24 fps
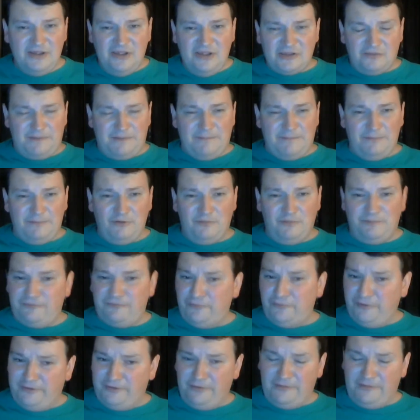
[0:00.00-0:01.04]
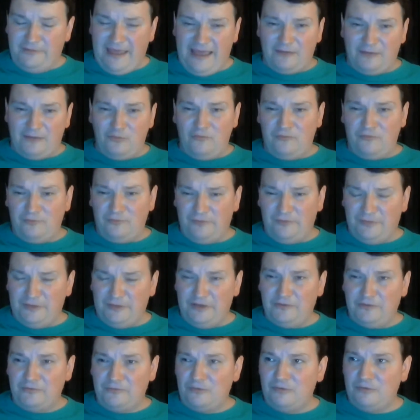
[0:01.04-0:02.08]
So people who prefer to do that over the
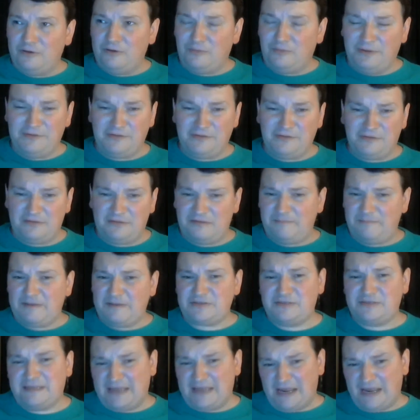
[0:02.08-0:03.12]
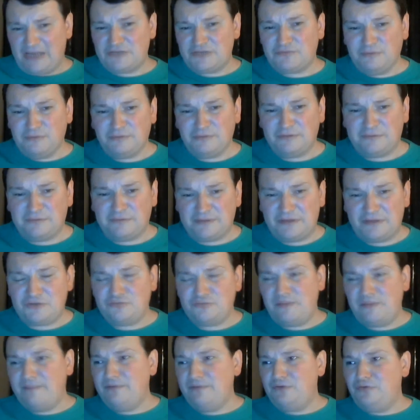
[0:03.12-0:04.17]
heroic ones, especially casuals and such,
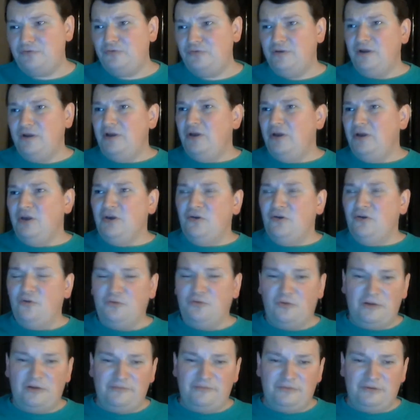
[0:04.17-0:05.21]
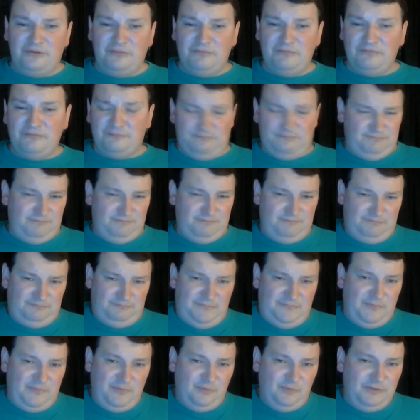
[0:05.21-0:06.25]
who don't even
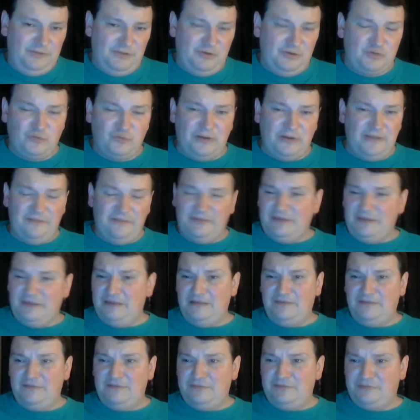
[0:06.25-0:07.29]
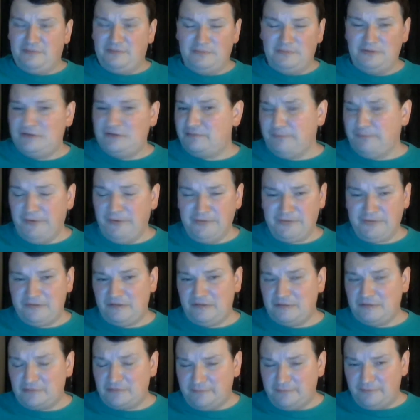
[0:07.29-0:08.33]
maybe really enjoy some of the experiences
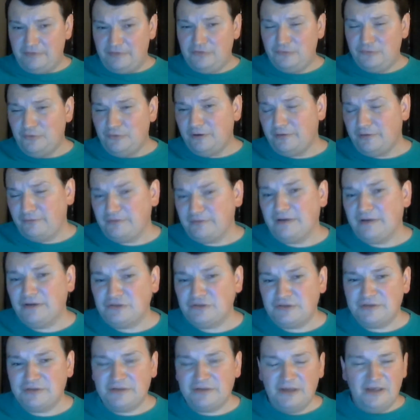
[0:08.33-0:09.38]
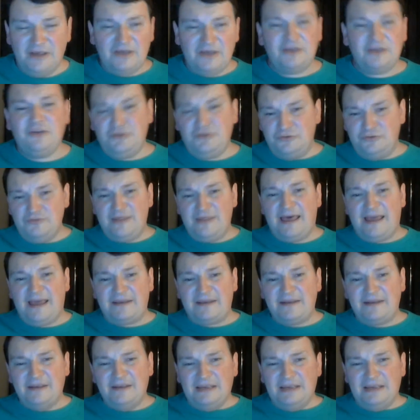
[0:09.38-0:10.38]
of some of the new harder dungeons, can do that.